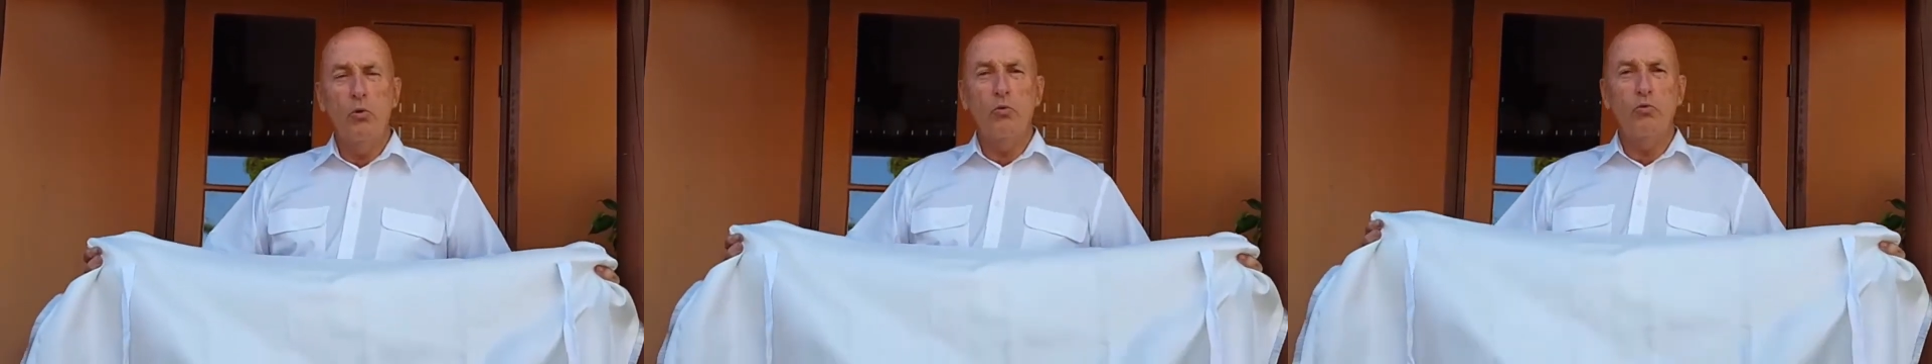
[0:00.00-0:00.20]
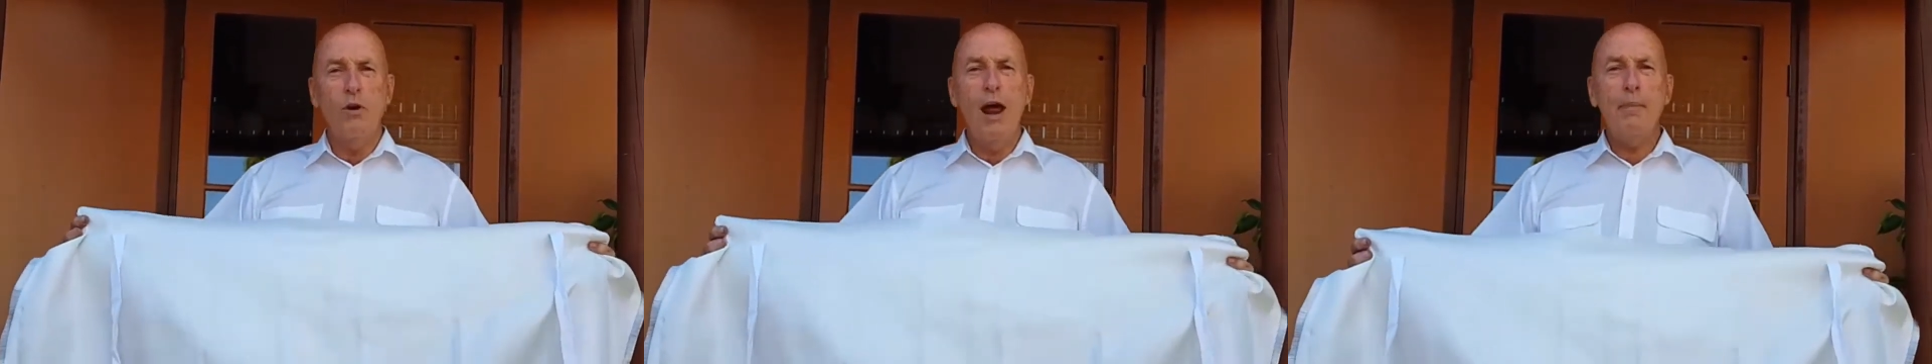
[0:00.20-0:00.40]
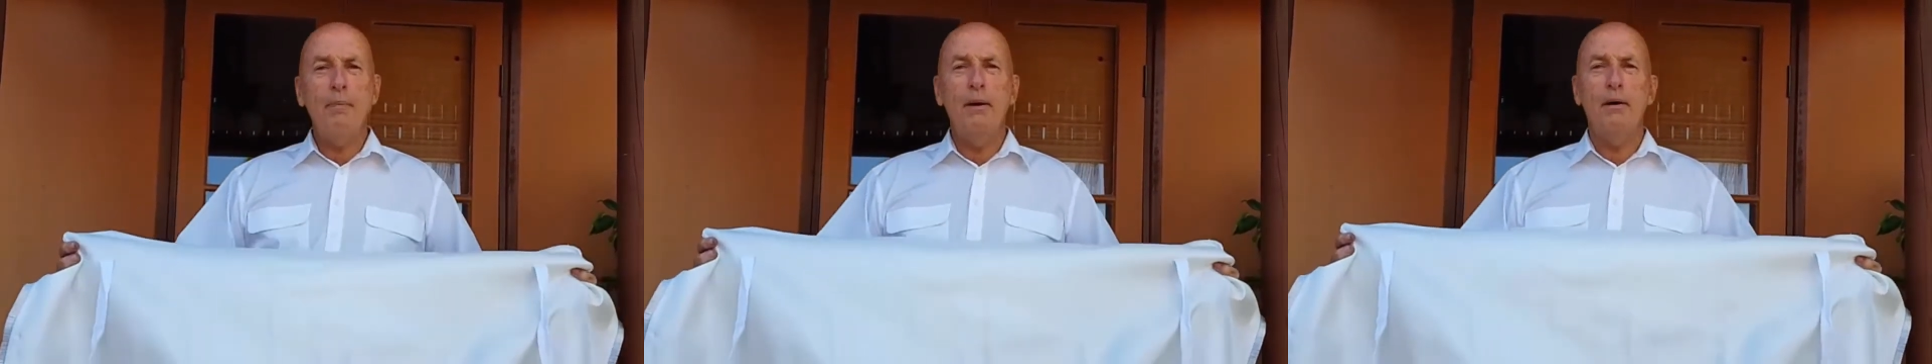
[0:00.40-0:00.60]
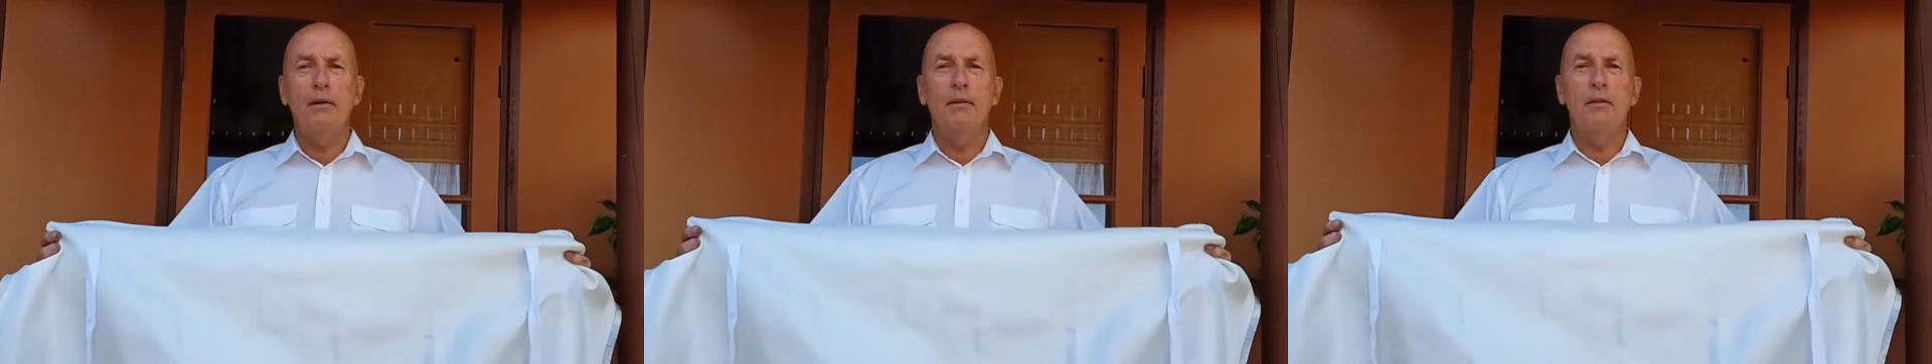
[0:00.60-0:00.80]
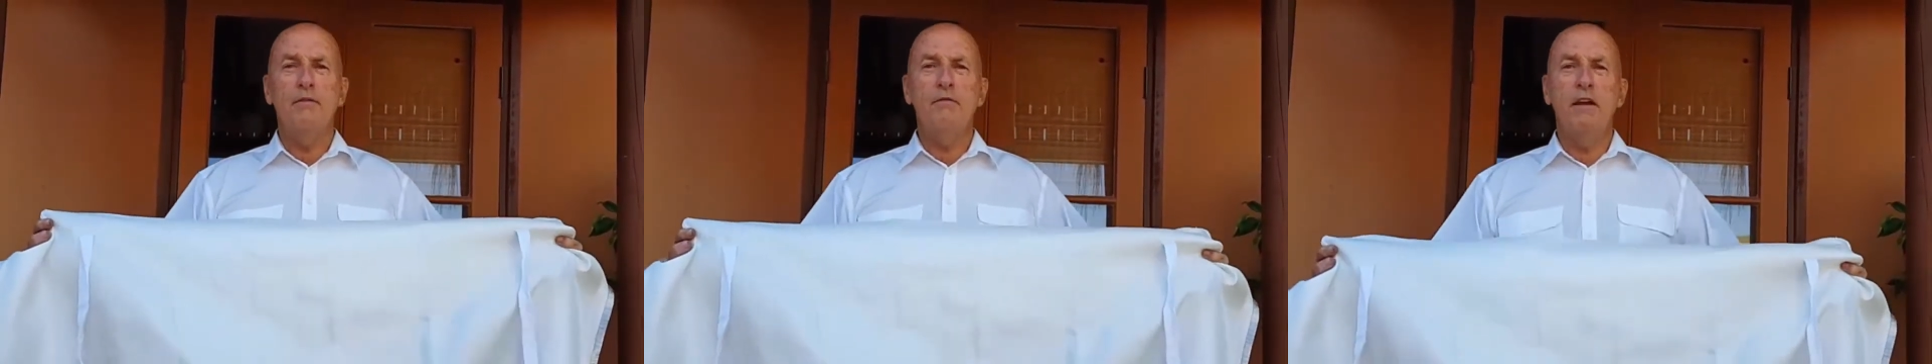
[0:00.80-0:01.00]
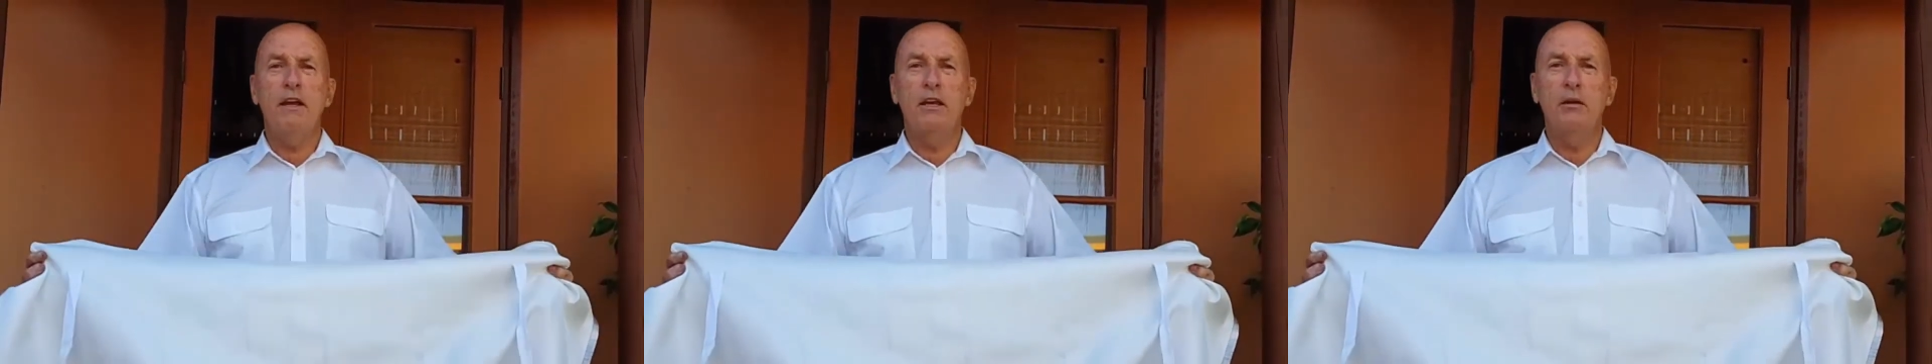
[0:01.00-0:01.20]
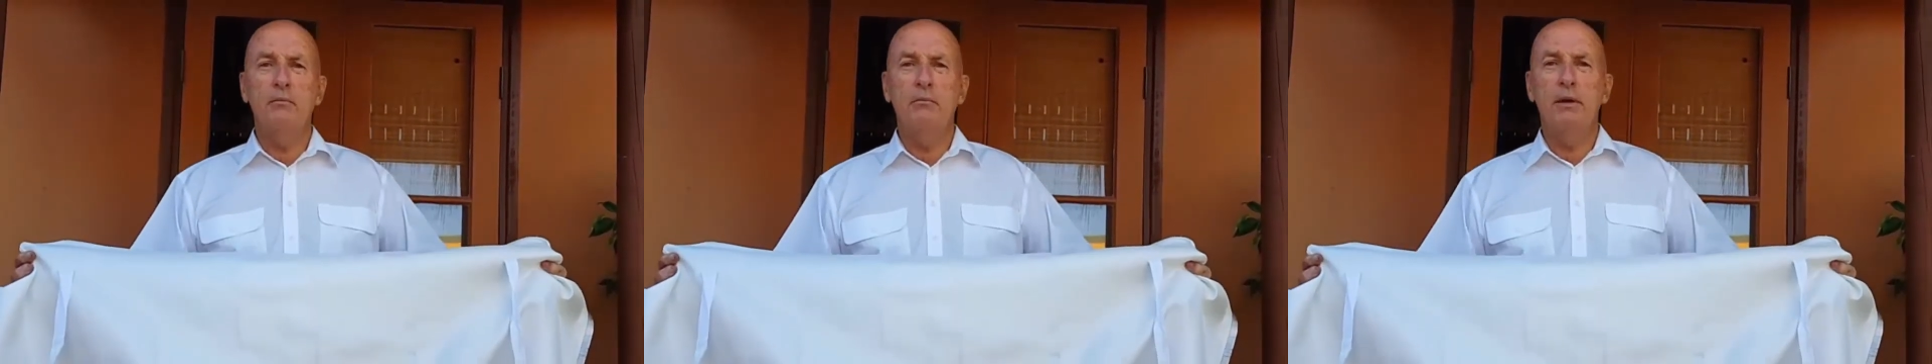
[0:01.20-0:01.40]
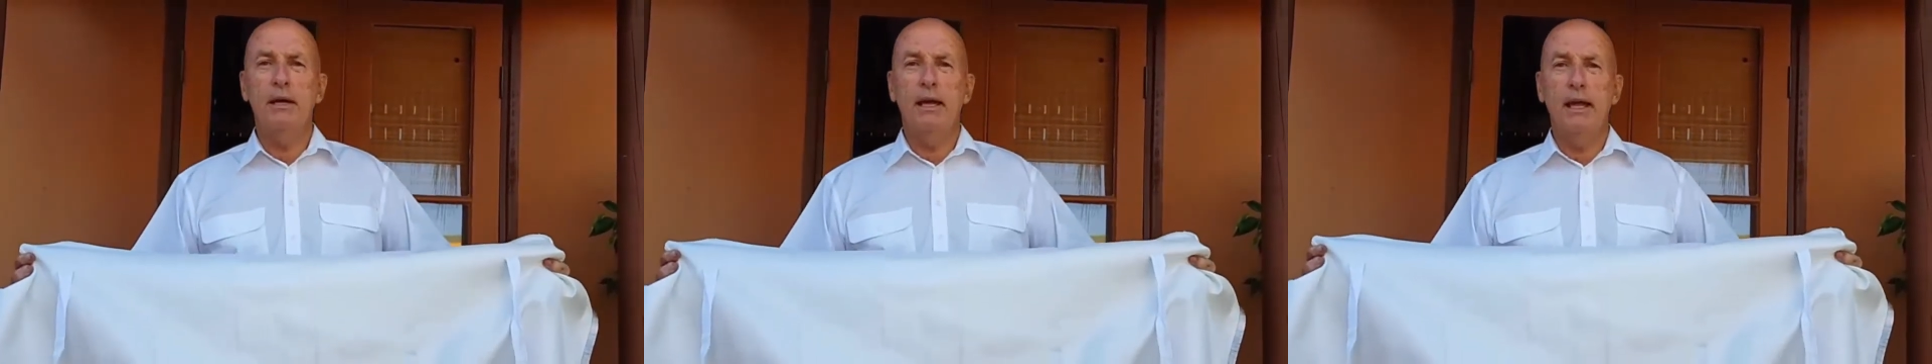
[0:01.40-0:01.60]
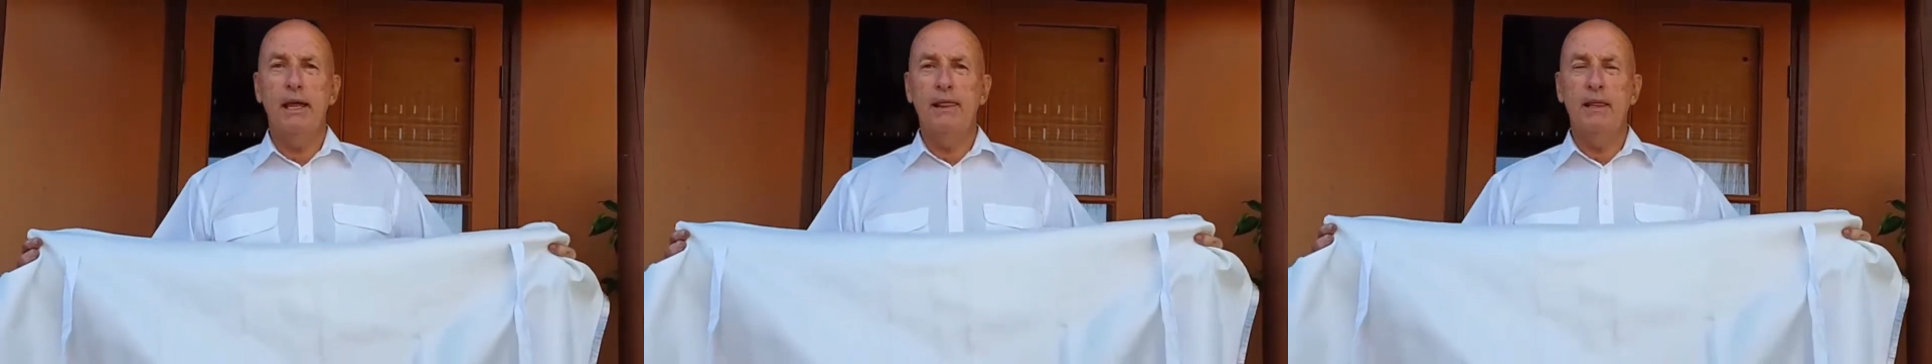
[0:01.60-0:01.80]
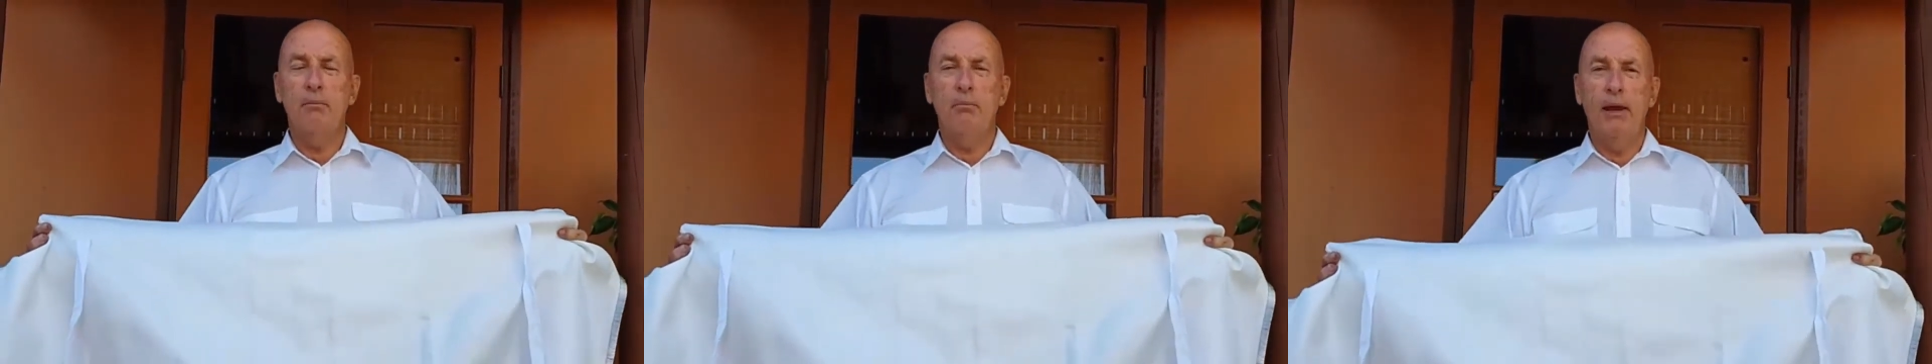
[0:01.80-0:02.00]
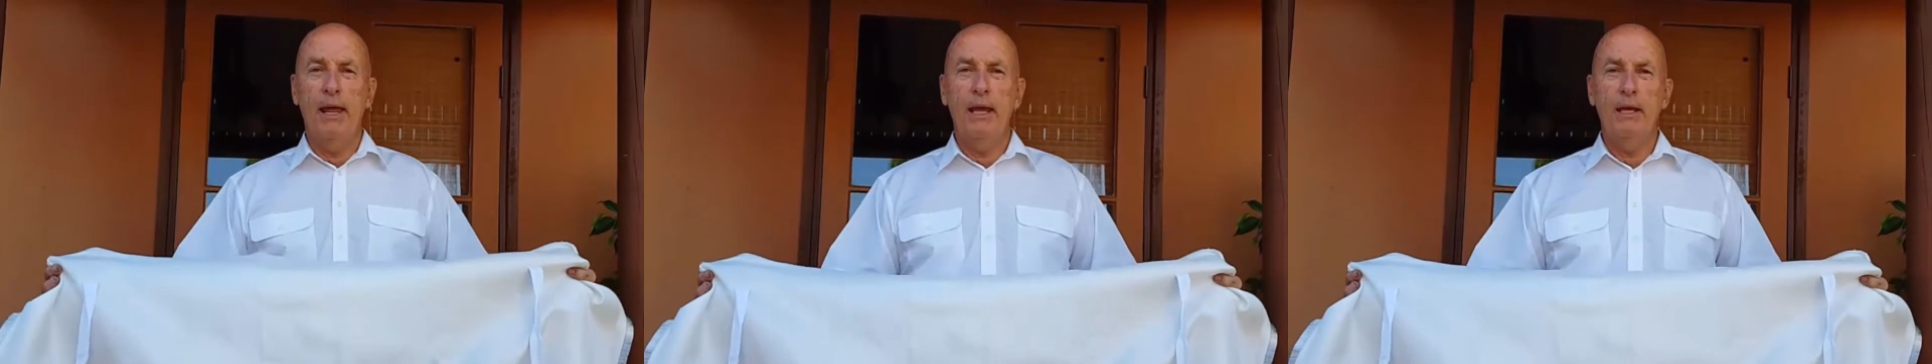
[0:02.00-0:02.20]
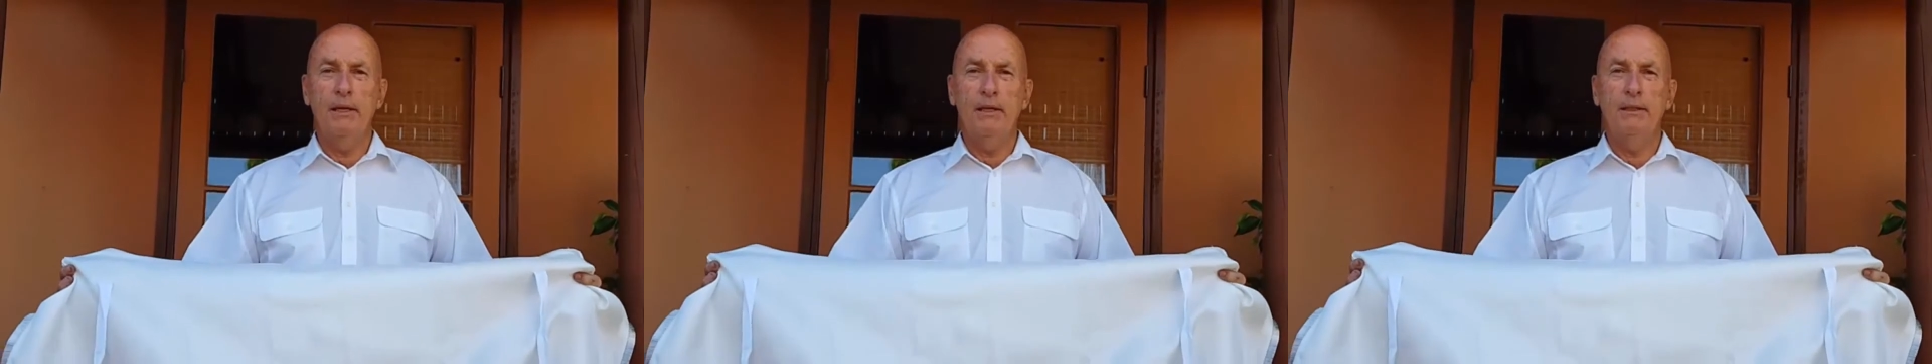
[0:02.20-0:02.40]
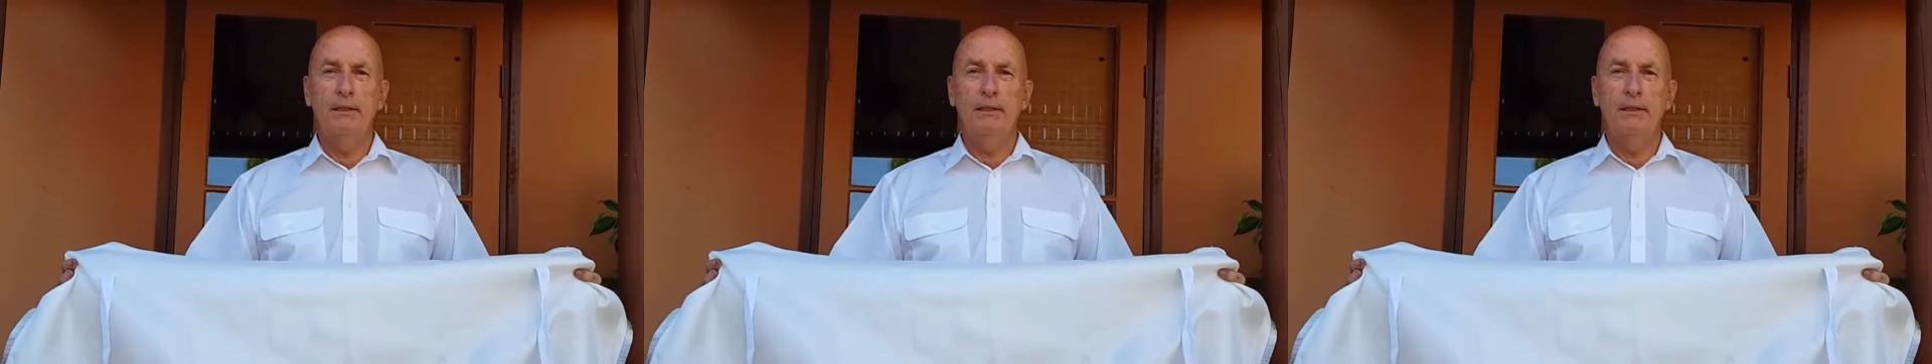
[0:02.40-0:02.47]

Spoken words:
Wrap the victim in the blanket.